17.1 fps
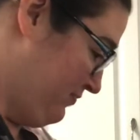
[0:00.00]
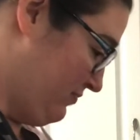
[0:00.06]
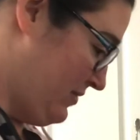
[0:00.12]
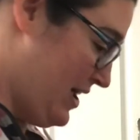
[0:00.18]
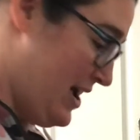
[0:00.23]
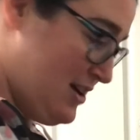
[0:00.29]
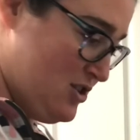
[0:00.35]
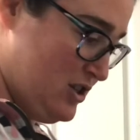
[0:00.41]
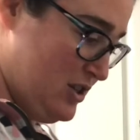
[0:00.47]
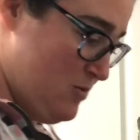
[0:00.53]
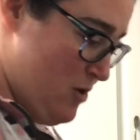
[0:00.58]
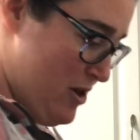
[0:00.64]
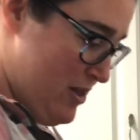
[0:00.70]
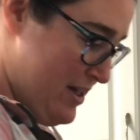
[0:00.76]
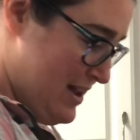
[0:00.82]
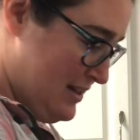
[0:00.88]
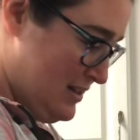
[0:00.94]
actually while
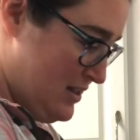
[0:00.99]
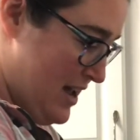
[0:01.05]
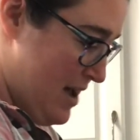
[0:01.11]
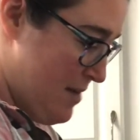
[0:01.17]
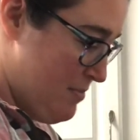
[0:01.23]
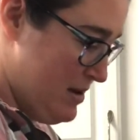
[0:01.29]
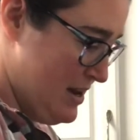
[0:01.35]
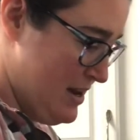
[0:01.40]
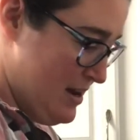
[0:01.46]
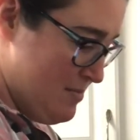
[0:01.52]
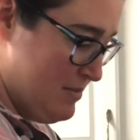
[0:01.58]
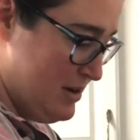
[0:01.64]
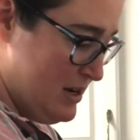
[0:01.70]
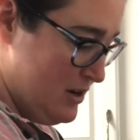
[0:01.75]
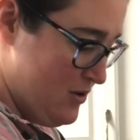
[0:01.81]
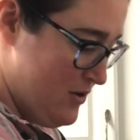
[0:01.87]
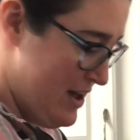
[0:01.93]
that's happening, I'm going to
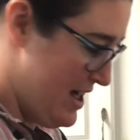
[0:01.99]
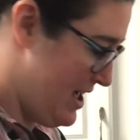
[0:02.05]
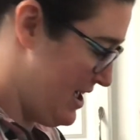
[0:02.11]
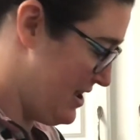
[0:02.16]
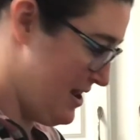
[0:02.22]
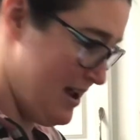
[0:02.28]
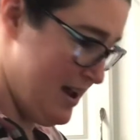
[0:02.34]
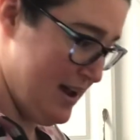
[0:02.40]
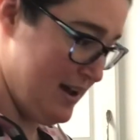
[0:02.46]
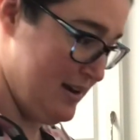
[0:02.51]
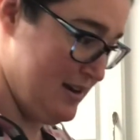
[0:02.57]
go ahead and